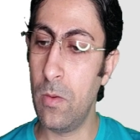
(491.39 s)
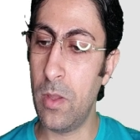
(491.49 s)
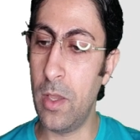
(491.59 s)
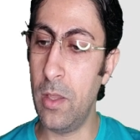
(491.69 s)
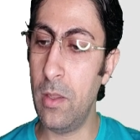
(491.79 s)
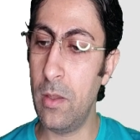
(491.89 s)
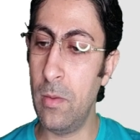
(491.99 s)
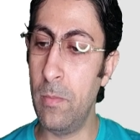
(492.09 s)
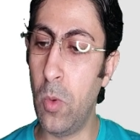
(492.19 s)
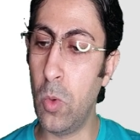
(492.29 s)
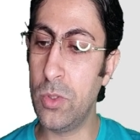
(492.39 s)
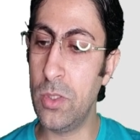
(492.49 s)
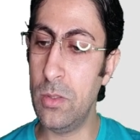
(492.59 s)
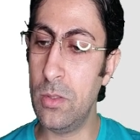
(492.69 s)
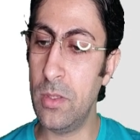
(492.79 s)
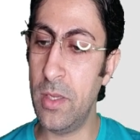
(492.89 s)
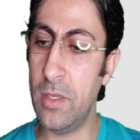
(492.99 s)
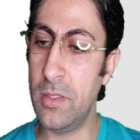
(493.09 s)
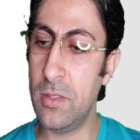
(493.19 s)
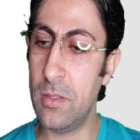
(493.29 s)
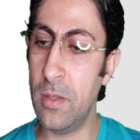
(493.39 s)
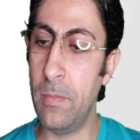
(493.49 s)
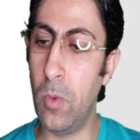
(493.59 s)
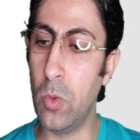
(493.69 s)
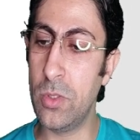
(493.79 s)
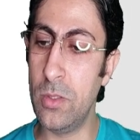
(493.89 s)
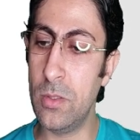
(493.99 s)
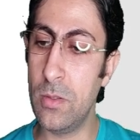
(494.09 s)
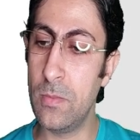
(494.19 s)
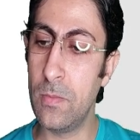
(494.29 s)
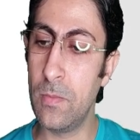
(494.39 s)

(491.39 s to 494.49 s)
Okay, important is important.